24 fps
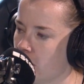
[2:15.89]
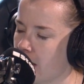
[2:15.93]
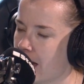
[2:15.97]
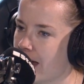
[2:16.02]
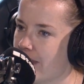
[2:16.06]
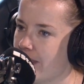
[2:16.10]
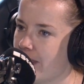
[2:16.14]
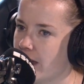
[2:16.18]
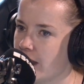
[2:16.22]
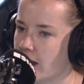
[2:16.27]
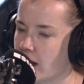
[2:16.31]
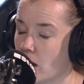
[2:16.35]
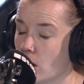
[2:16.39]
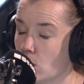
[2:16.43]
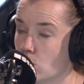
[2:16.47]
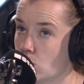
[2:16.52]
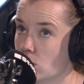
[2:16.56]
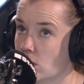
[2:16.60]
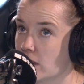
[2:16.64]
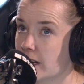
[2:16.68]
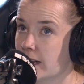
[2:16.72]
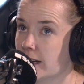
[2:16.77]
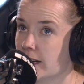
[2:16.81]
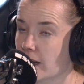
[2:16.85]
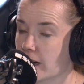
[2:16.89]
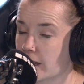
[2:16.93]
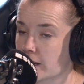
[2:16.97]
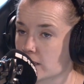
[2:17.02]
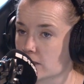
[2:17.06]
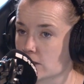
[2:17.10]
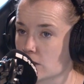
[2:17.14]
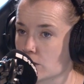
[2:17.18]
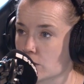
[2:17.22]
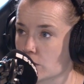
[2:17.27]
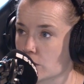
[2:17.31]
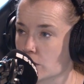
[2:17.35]
And then I really
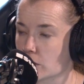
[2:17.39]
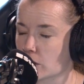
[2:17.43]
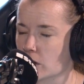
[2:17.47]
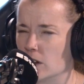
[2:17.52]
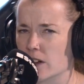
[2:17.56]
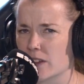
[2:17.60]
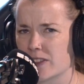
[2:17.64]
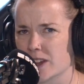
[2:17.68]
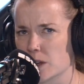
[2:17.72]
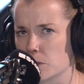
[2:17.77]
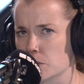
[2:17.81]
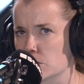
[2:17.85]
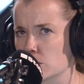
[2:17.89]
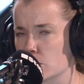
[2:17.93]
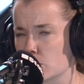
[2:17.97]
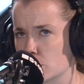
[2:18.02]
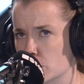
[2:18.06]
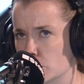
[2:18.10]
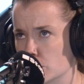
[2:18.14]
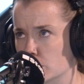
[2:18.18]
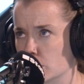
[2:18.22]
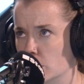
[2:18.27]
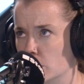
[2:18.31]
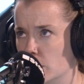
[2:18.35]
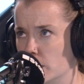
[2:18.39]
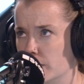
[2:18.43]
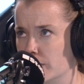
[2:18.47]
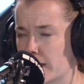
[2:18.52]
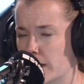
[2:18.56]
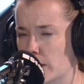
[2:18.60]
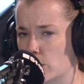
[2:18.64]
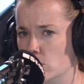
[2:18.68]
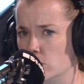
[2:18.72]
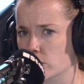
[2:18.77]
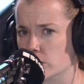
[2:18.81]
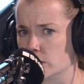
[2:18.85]
liked the third goal. I think it was the third goal in
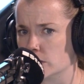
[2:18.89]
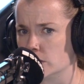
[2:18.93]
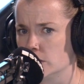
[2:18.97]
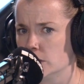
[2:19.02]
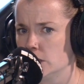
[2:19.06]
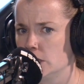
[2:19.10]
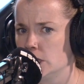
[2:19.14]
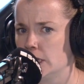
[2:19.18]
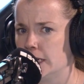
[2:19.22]
that order.